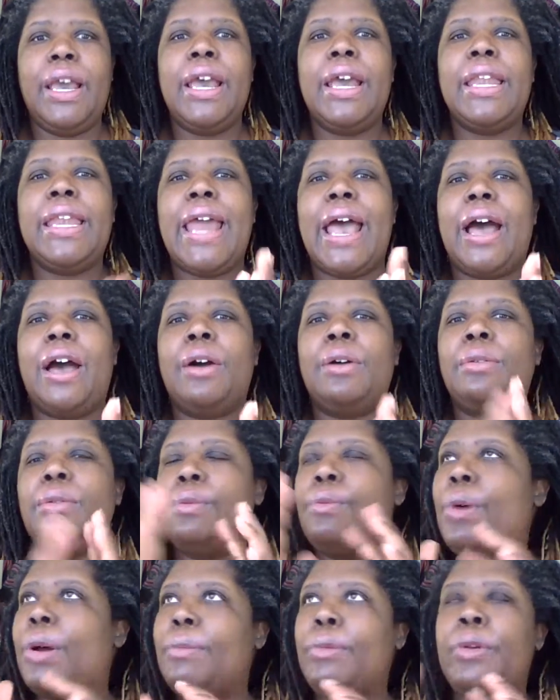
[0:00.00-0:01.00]
Now,
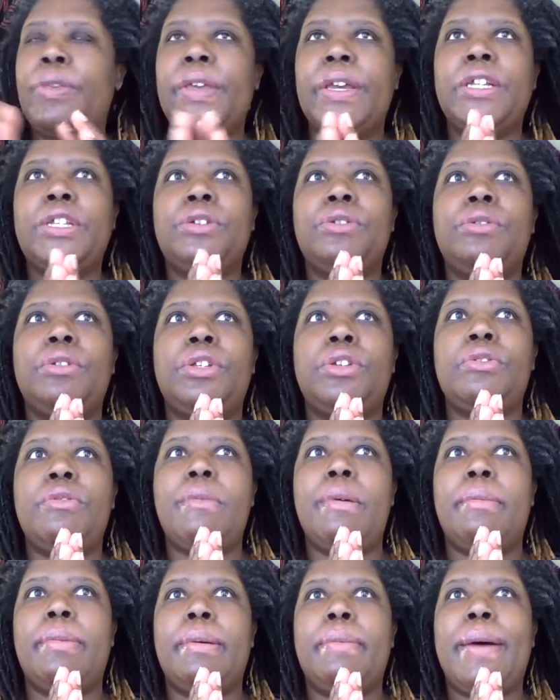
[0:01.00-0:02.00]
one more thing to
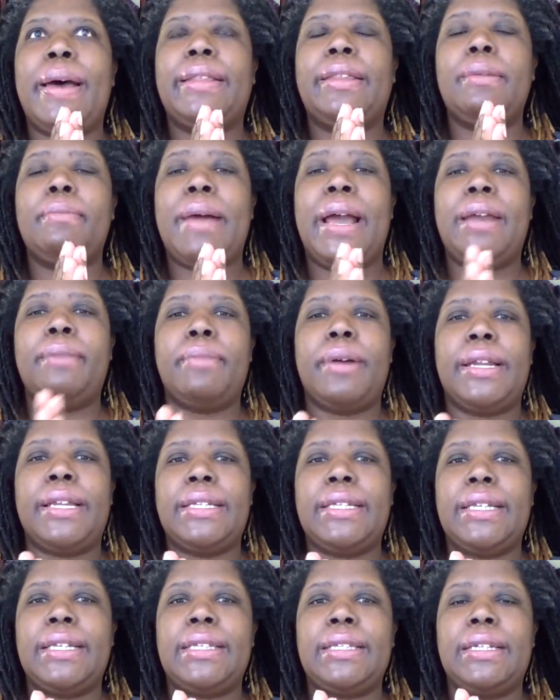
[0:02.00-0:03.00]
remember about the mind-body
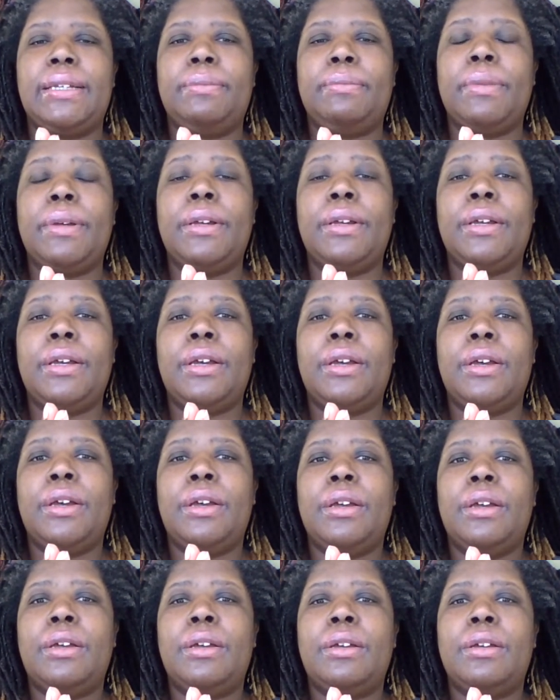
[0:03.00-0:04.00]
system,
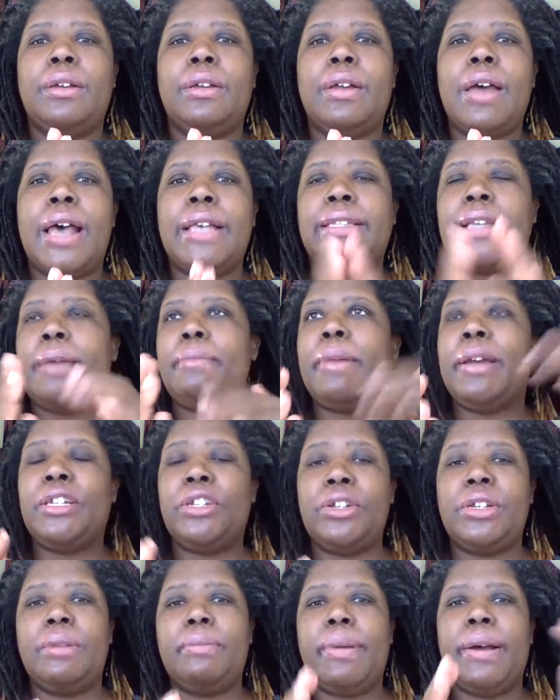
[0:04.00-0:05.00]
as I
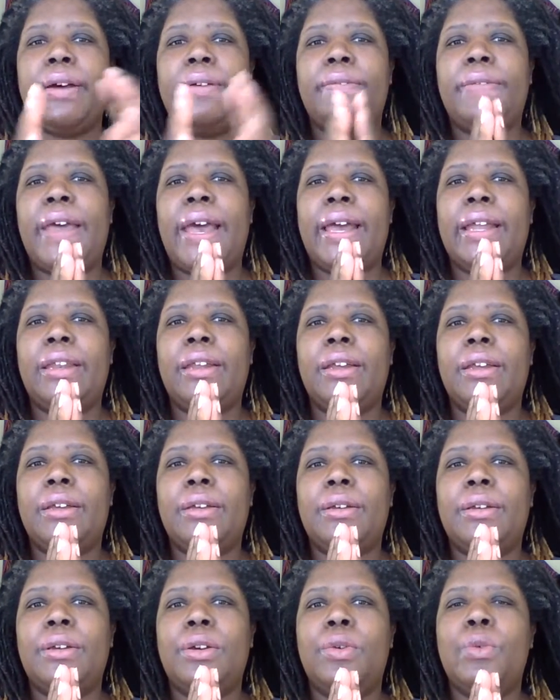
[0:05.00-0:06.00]
mentioned above, that
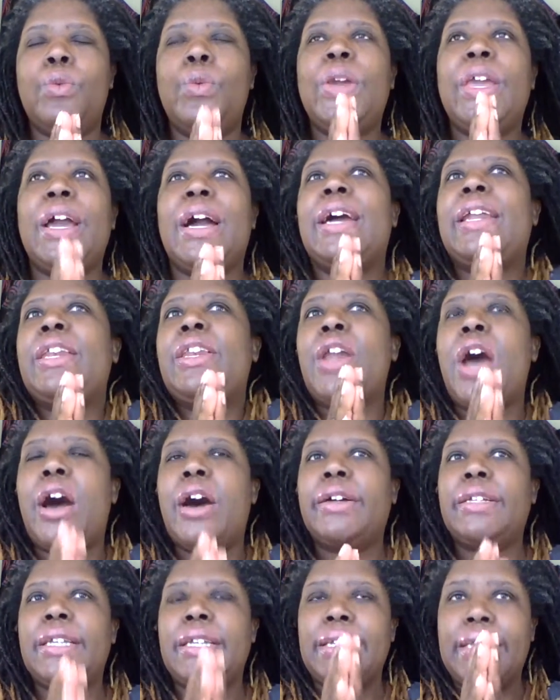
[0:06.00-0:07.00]
we are
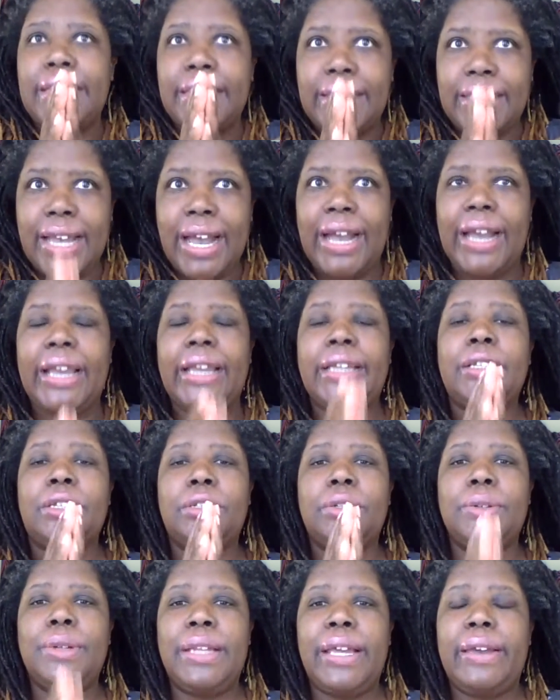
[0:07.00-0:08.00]
not designed
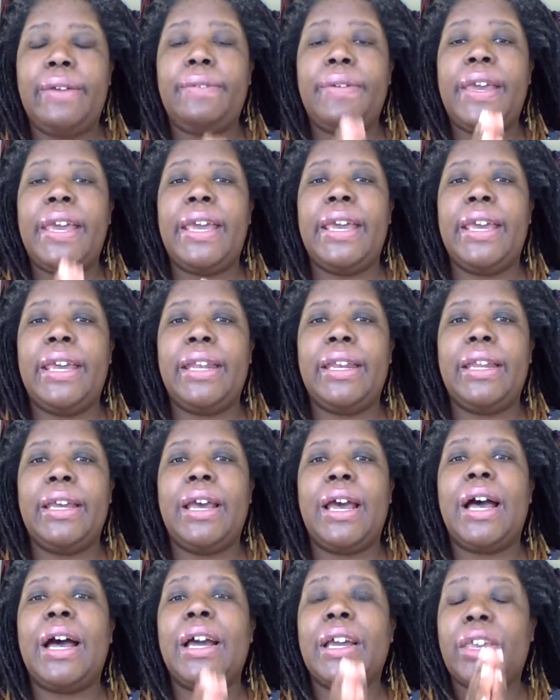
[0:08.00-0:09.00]
to live in
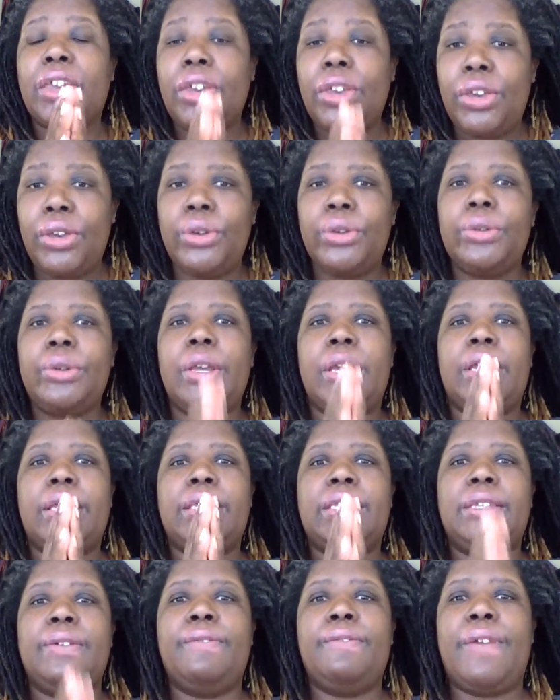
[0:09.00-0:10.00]
acute
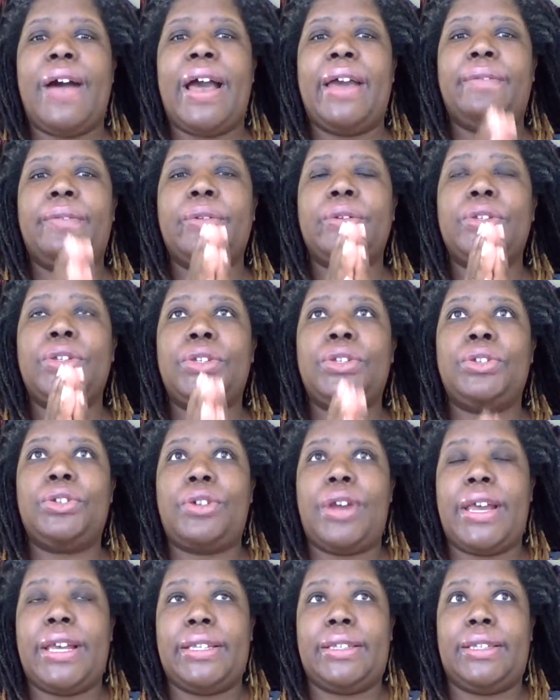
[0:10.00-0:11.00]
survival
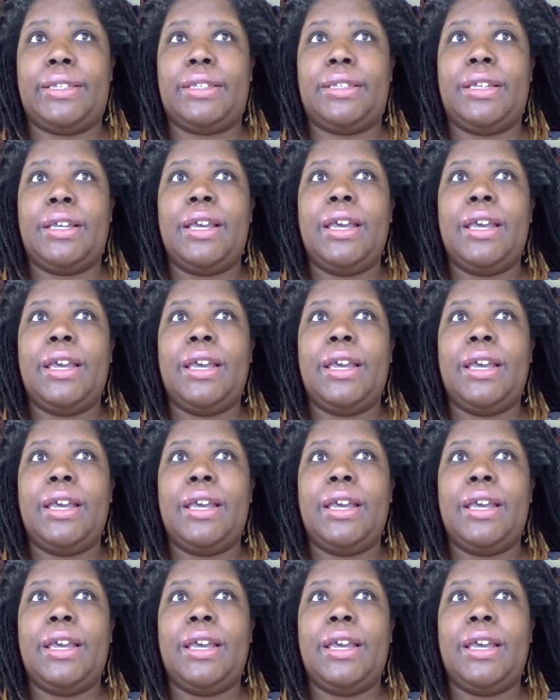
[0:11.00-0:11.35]
stress.